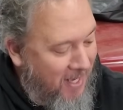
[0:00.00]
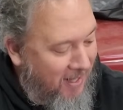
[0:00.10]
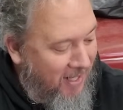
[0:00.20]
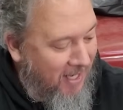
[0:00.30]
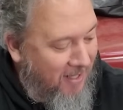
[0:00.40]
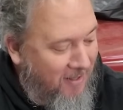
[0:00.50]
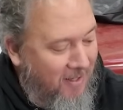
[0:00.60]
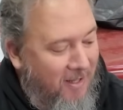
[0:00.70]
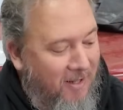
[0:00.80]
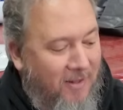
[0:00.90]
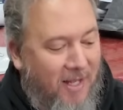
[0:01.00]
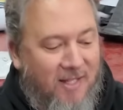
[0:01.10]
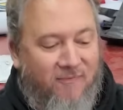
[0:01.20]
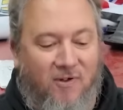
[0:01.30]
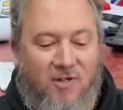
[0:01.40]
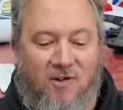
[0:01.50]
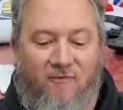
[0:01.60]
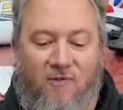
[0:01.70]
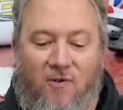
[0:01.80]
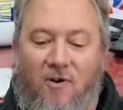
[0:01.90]
And then that's version
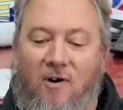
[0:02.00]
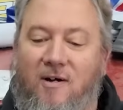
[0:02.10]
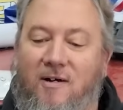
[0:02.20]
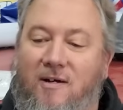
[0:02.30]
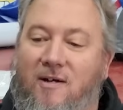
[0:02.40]
4,